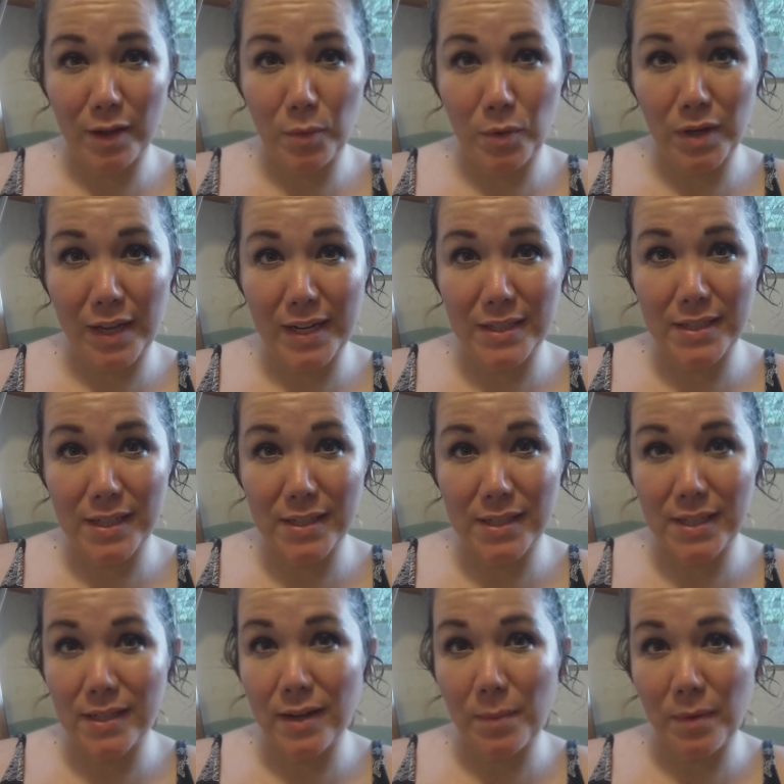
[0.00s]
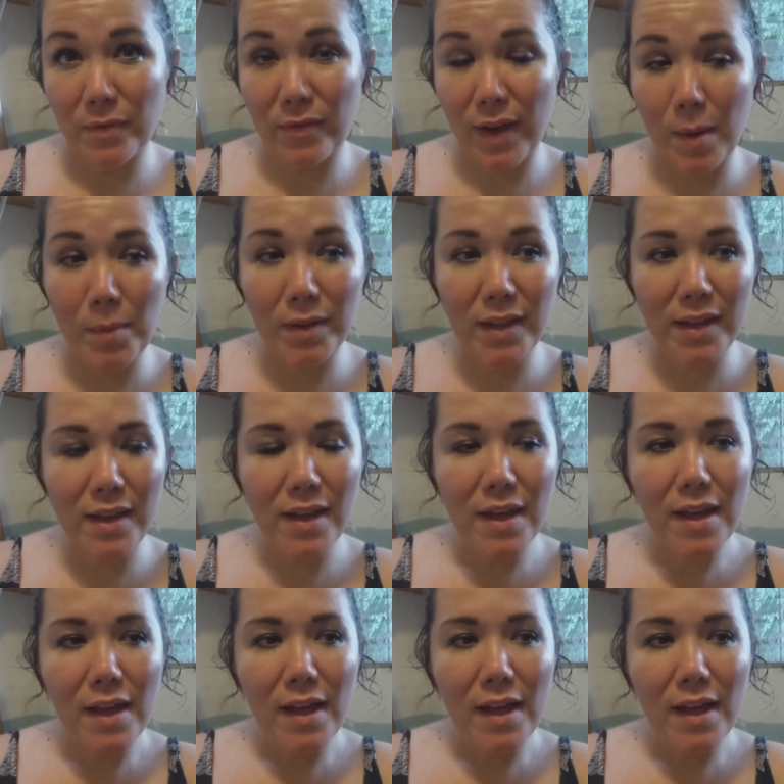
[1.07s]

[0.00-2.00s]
Like, we're not a testing type of family.